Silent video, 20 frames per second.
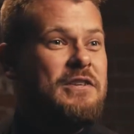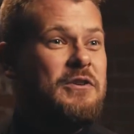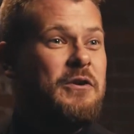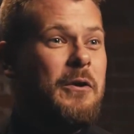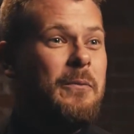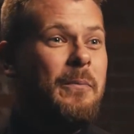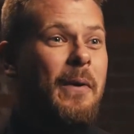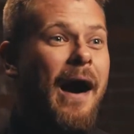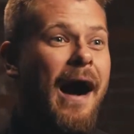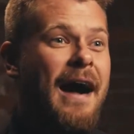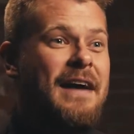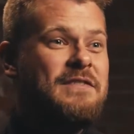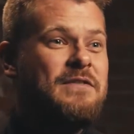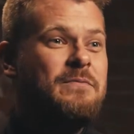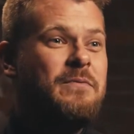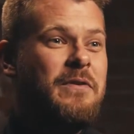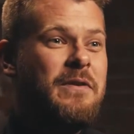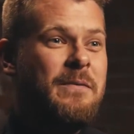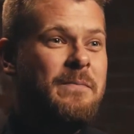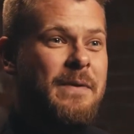that you could
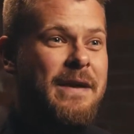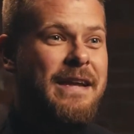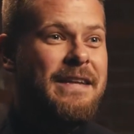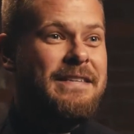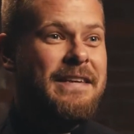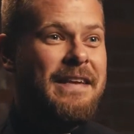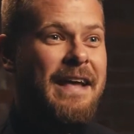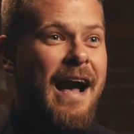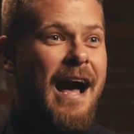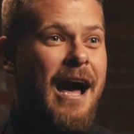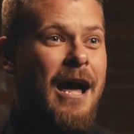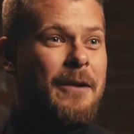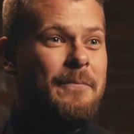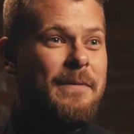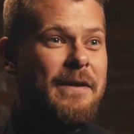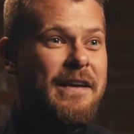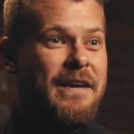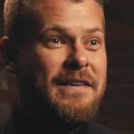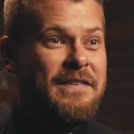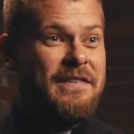possibly be to God,
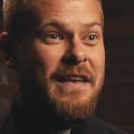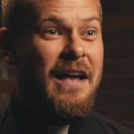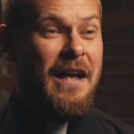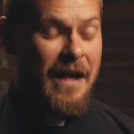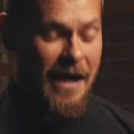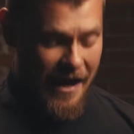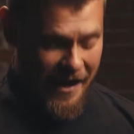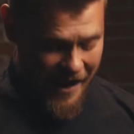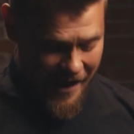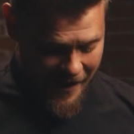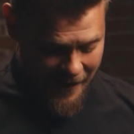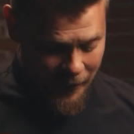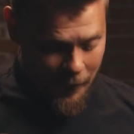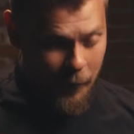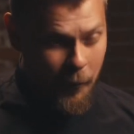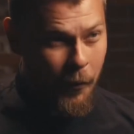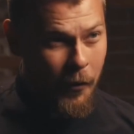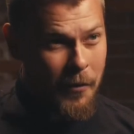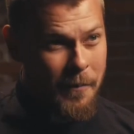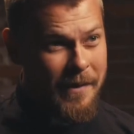because again, the
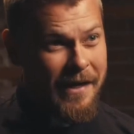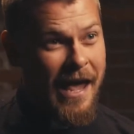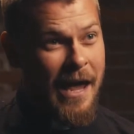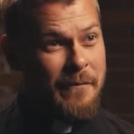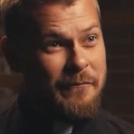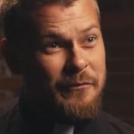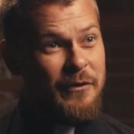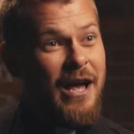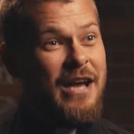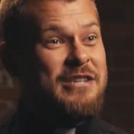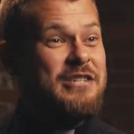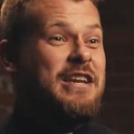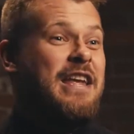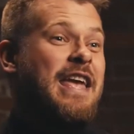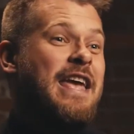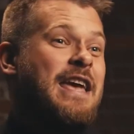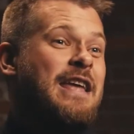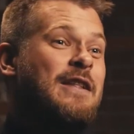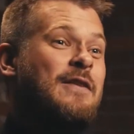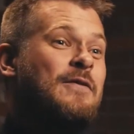Word became flesh
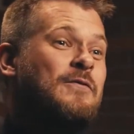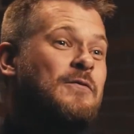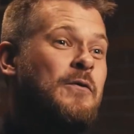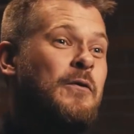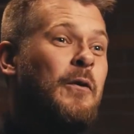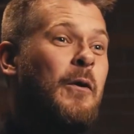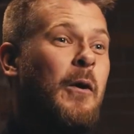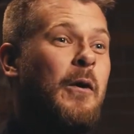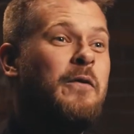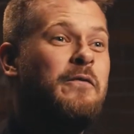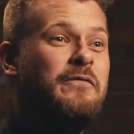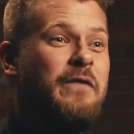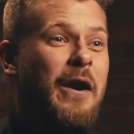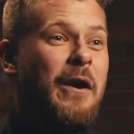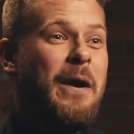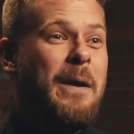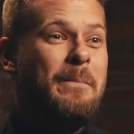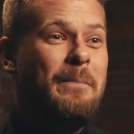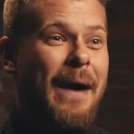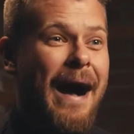in and through her
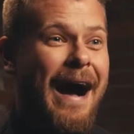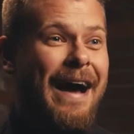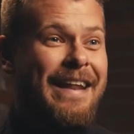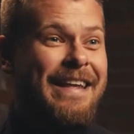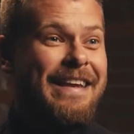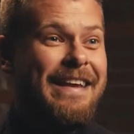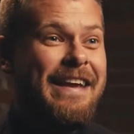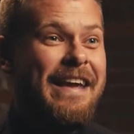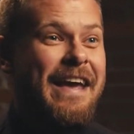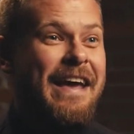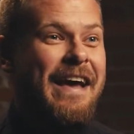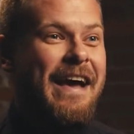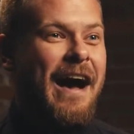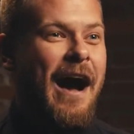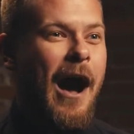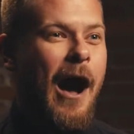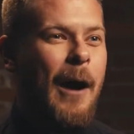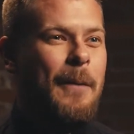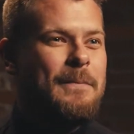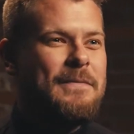very body.
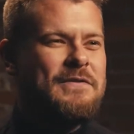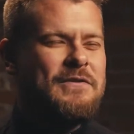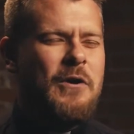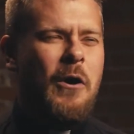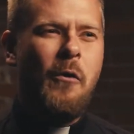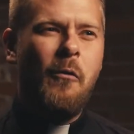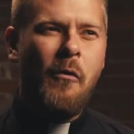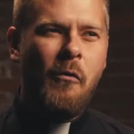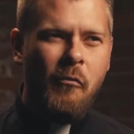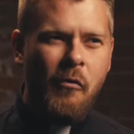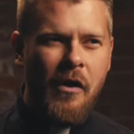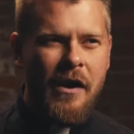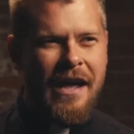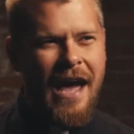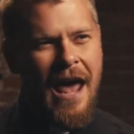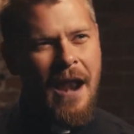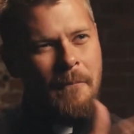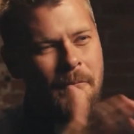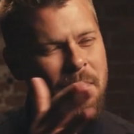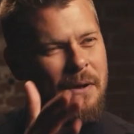So
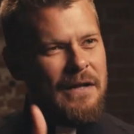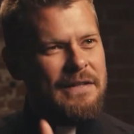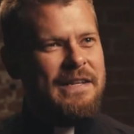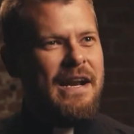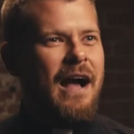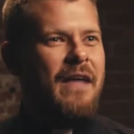kind of building